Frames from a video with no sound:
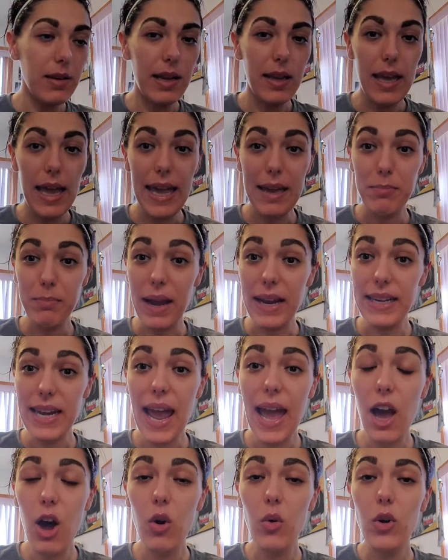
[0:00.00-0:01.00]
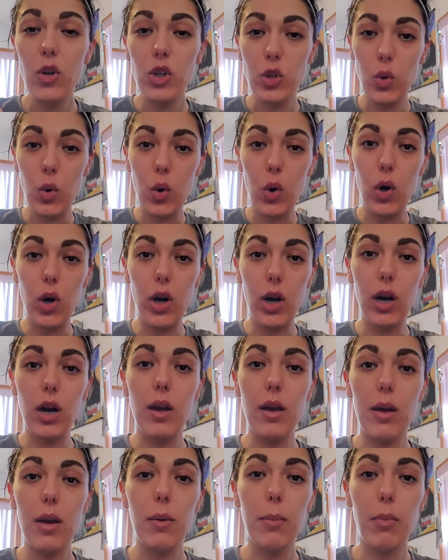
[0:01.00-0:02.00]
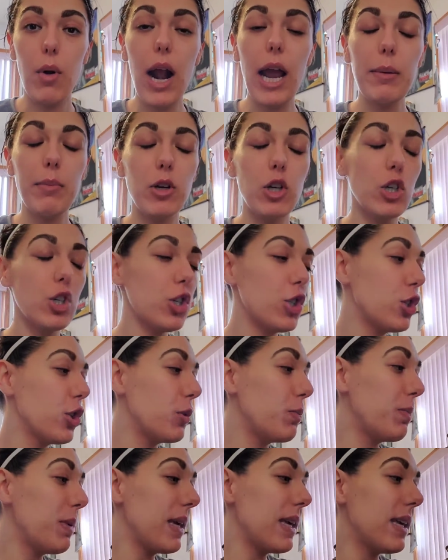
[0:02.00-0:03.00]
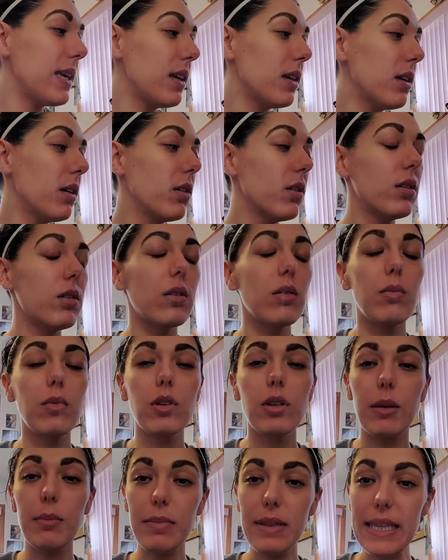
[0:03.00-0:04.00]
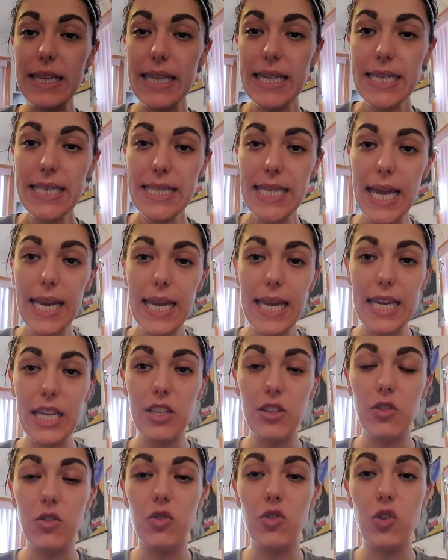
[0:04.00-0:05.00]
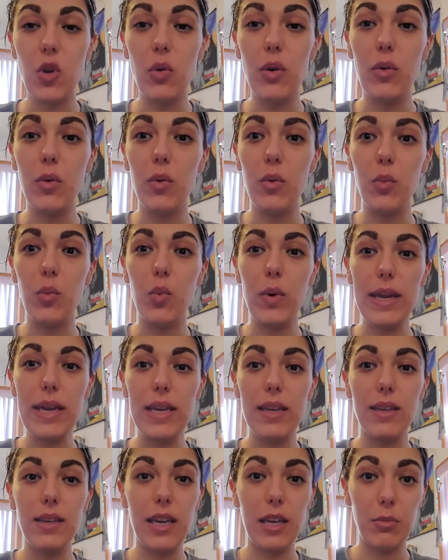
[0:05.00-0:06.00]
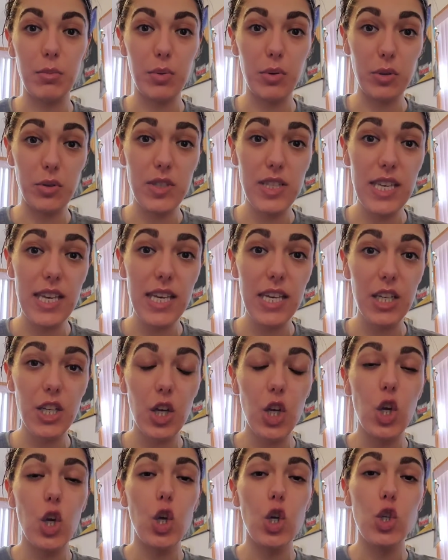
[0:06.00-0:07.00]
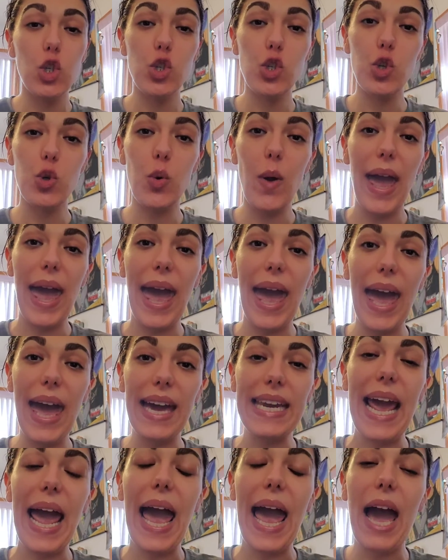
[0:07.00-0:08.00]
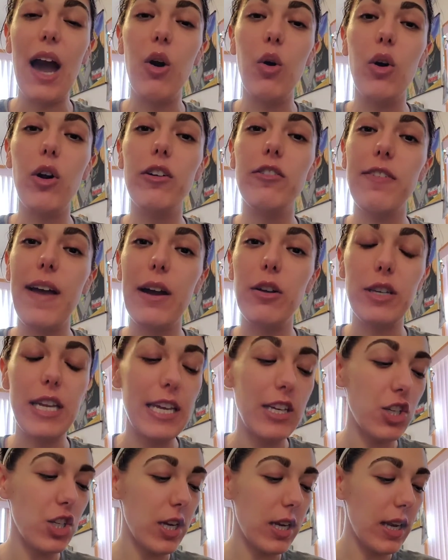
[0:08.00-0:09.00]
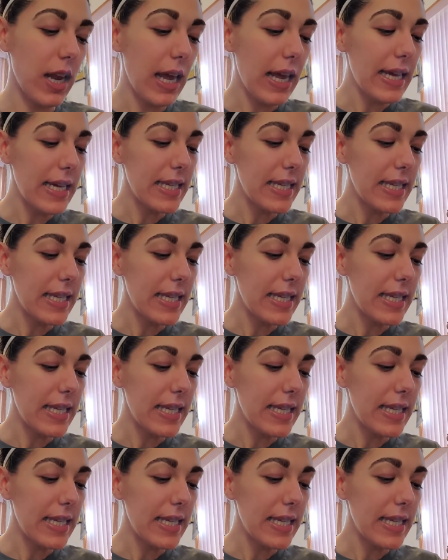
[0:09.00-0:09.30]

And by now, your primer should be completely set in so we can proceed to add our foundation.